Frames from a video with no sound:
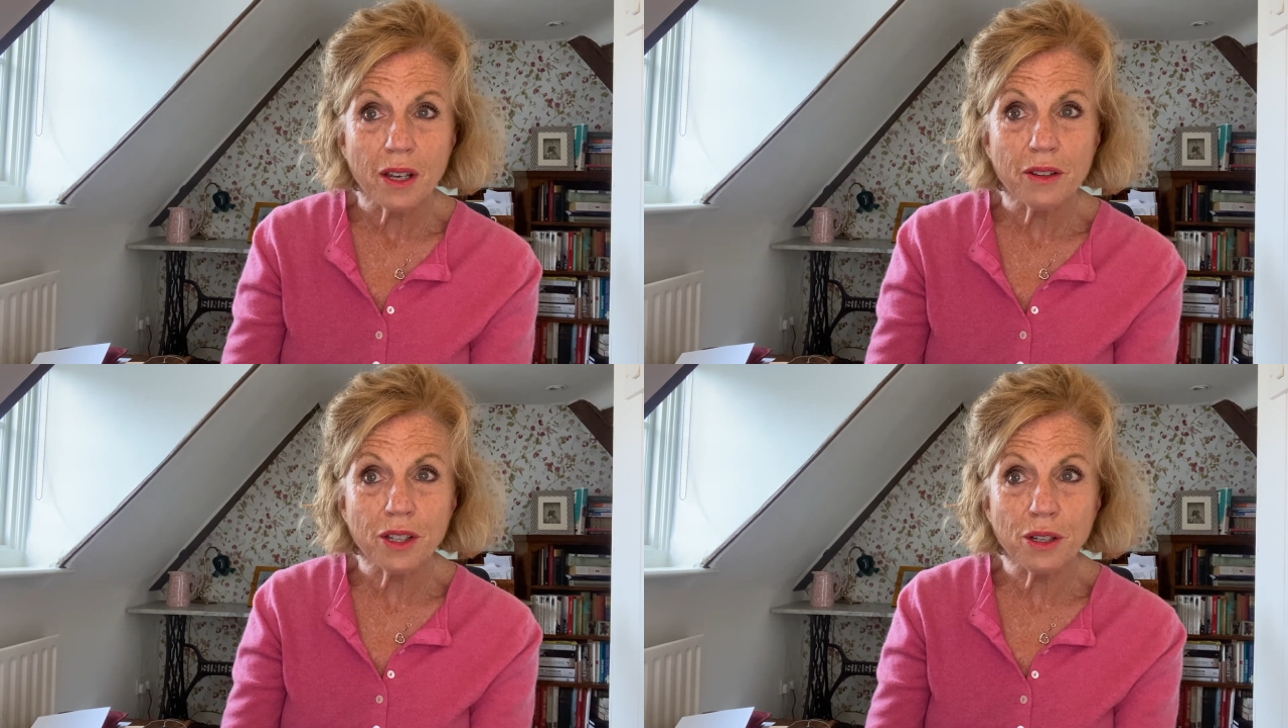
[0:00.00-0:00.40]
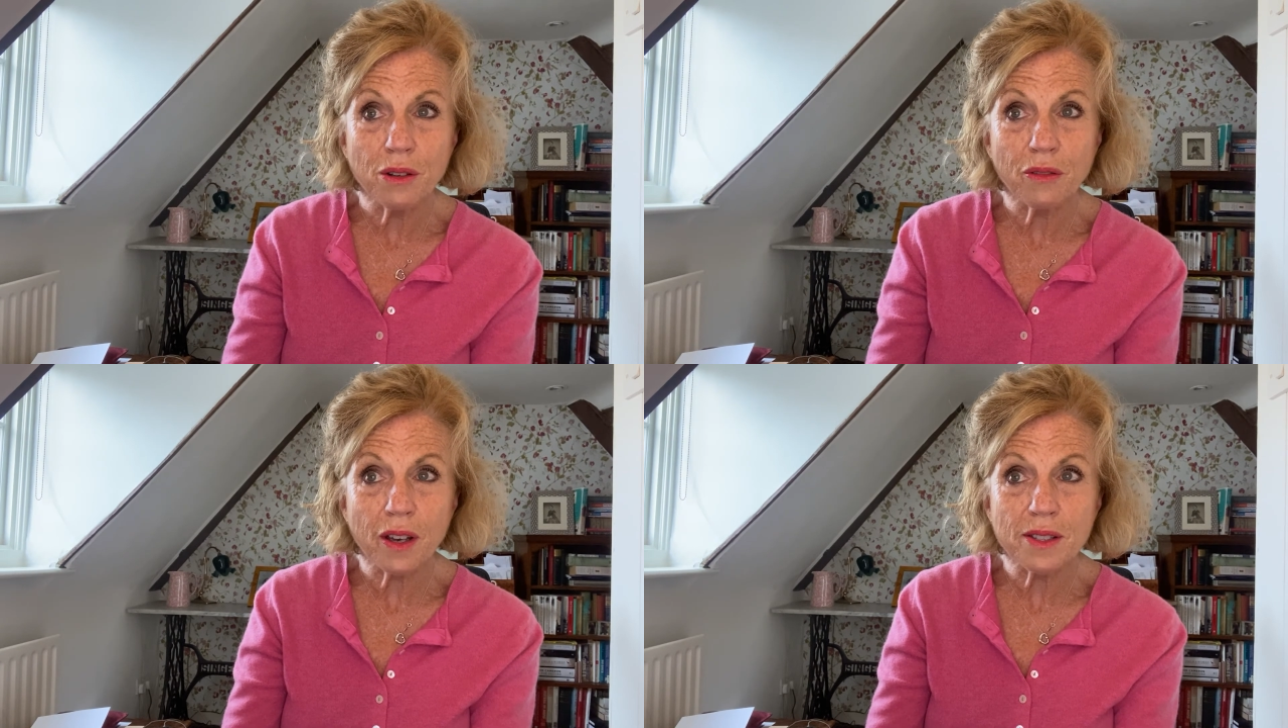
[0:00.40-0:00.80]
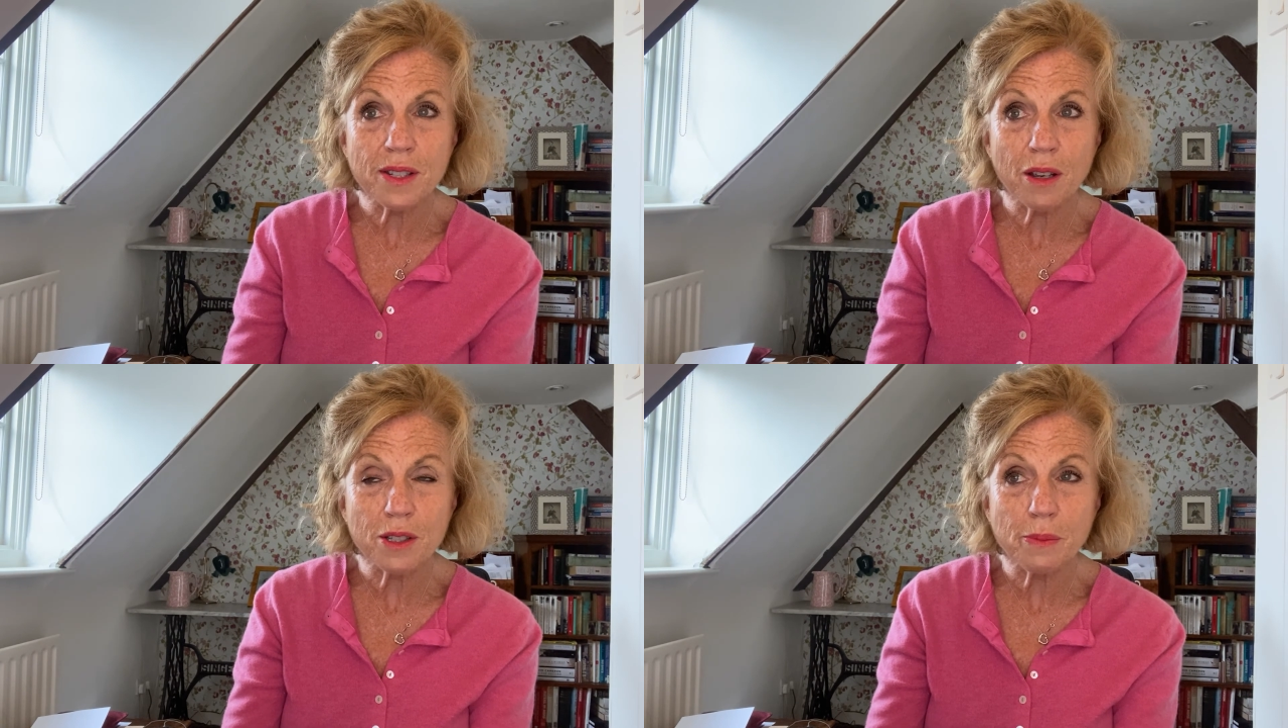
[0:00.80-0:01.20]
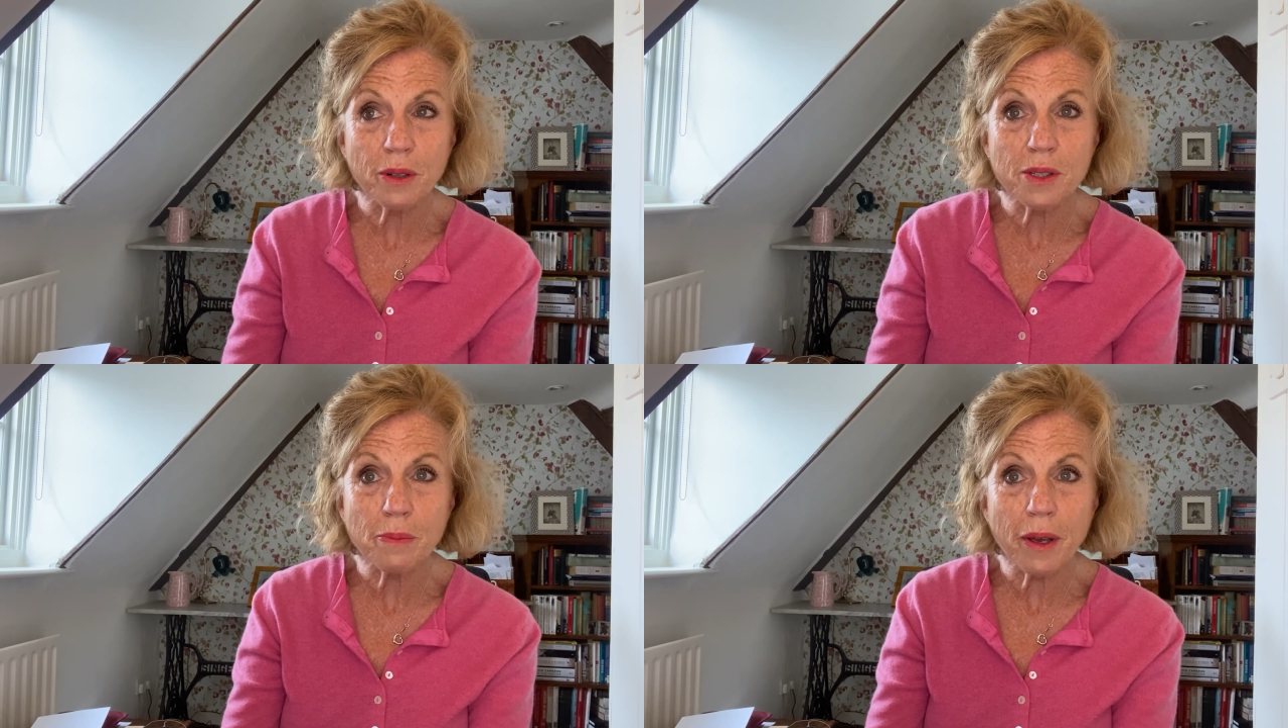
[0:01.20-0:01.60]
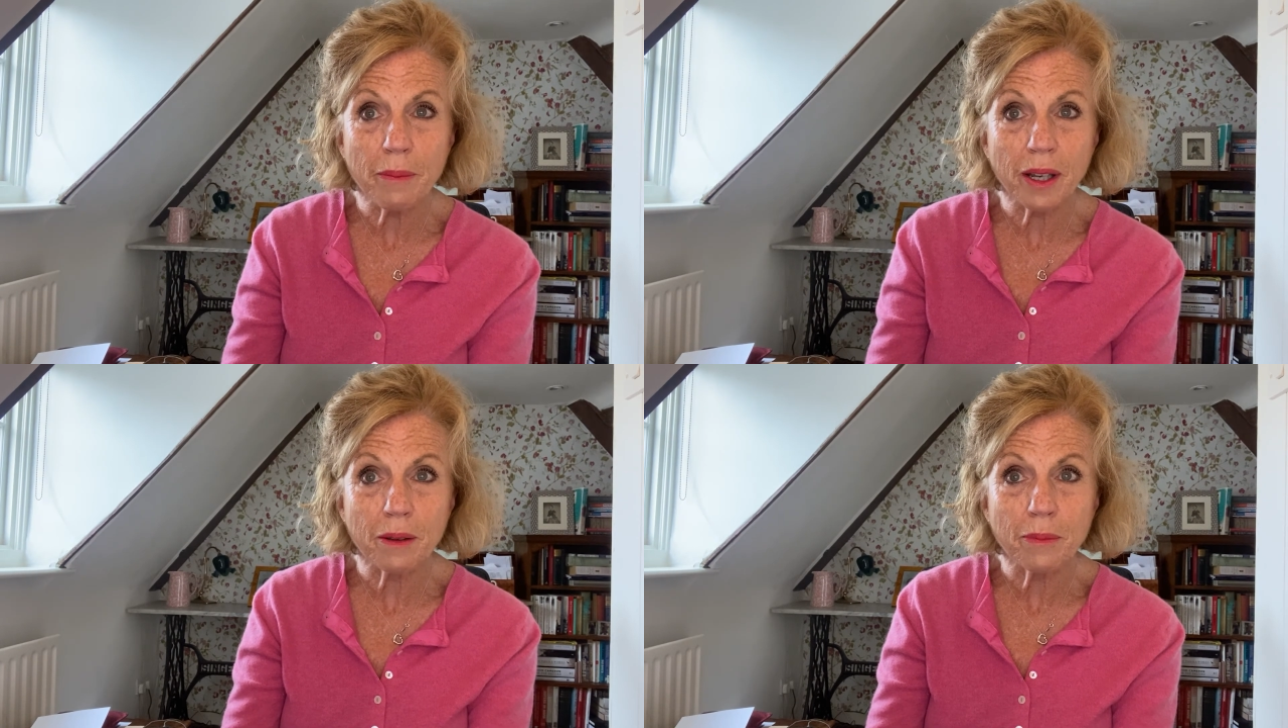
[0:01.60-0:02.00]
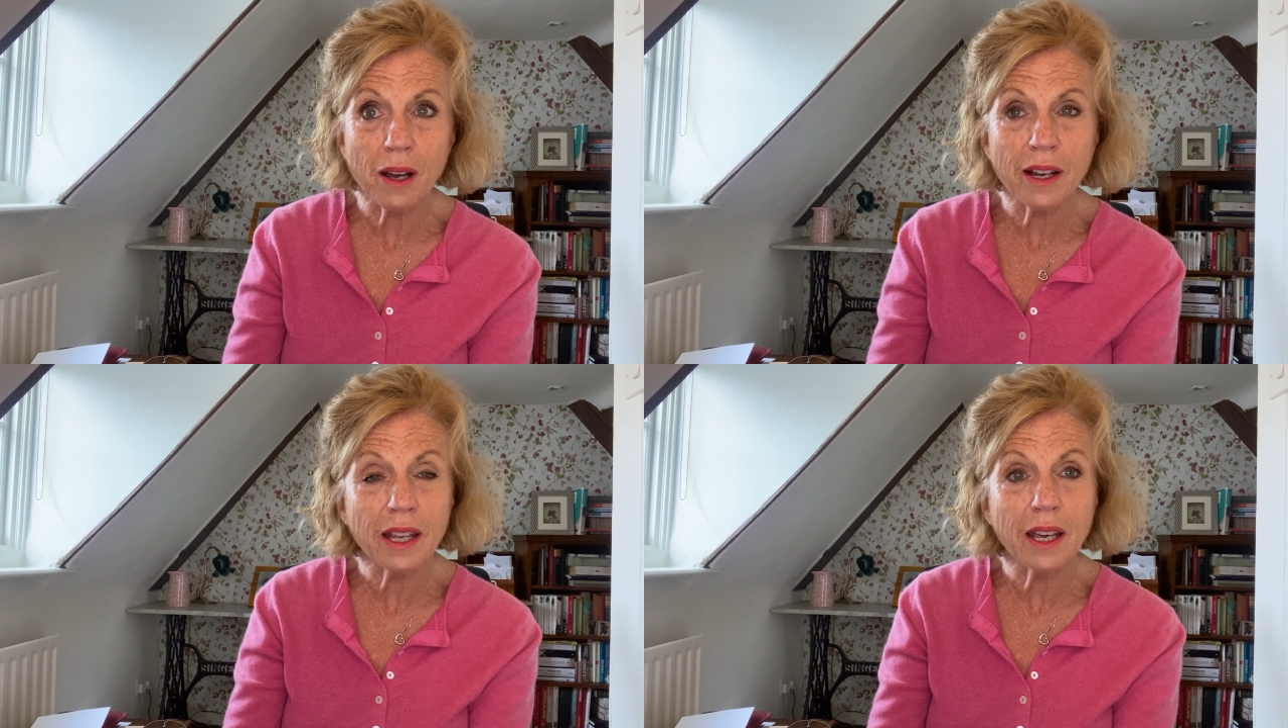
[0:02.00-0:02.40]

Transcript: the University Hospitals Birmingham Highly